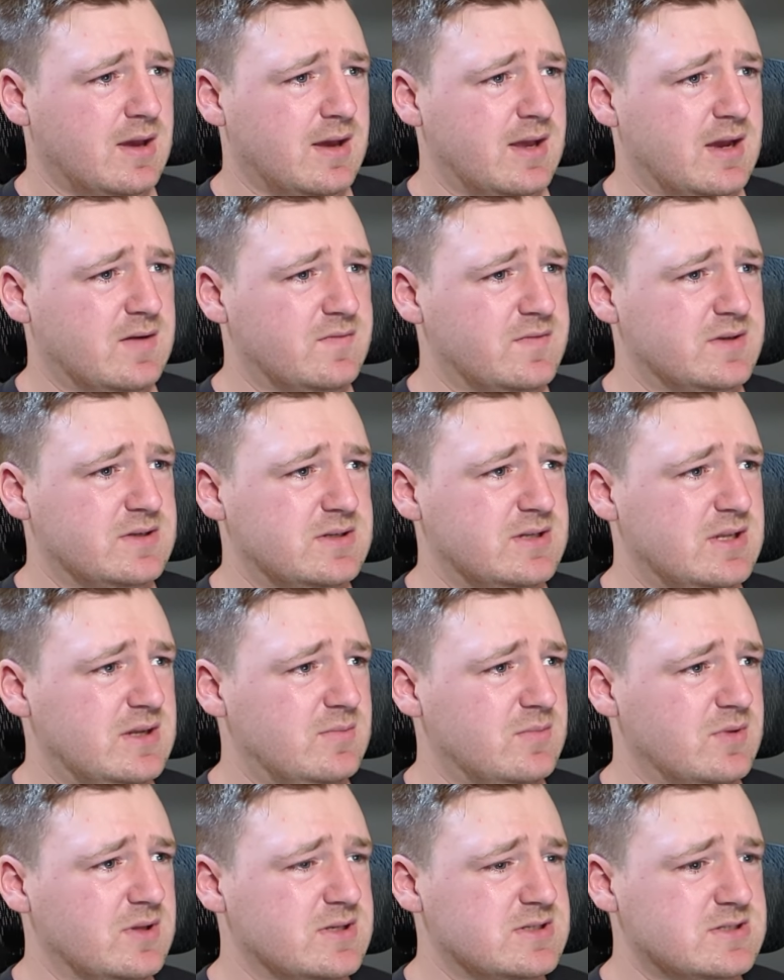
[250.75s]
I have the
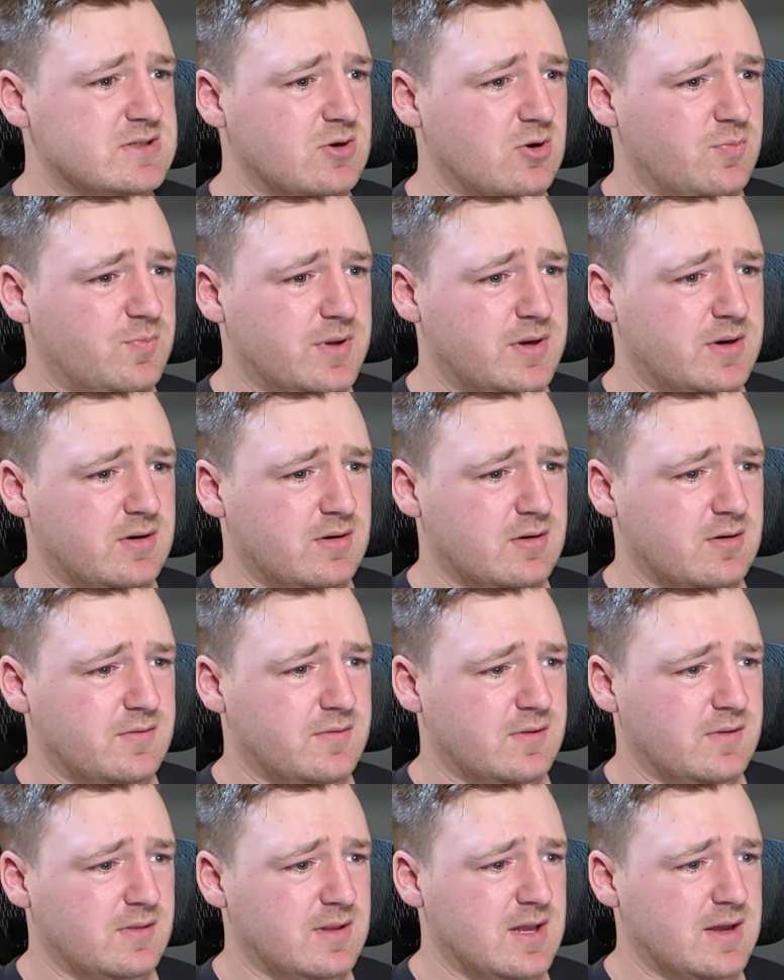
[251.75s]
team list open on
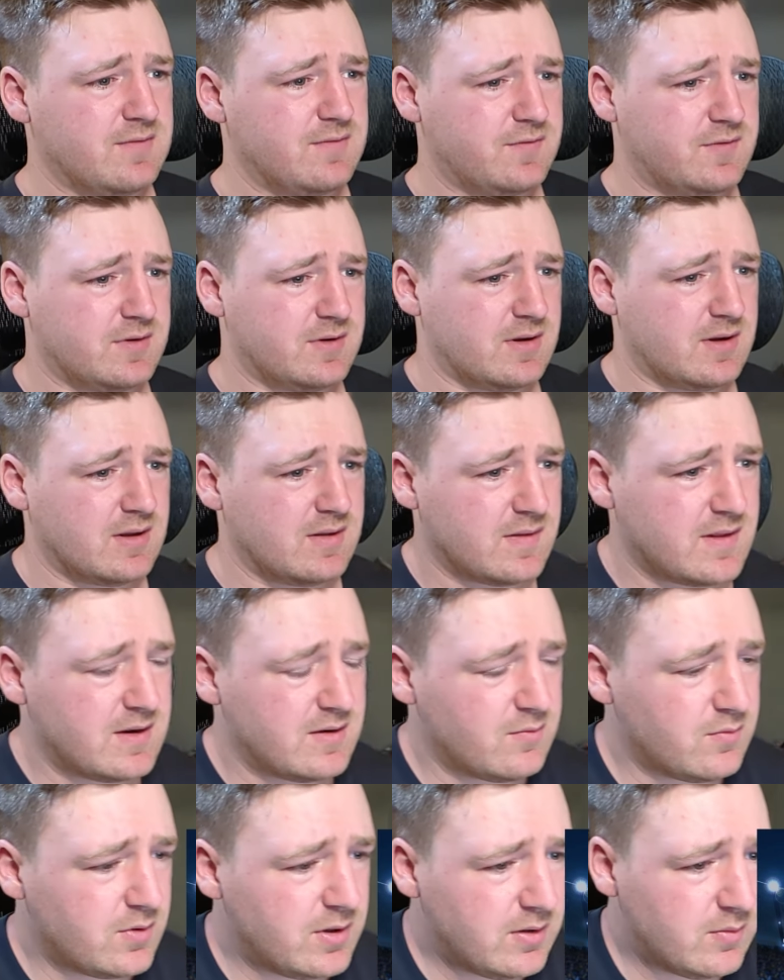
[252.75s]
the left, and
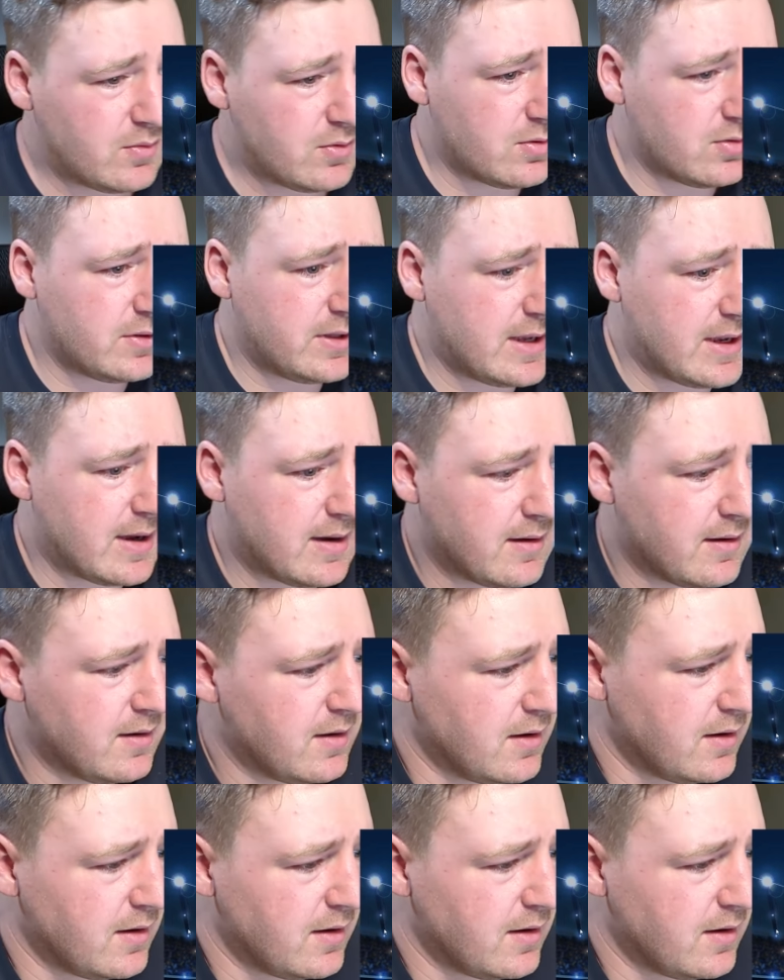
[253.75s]
then we will, yeah,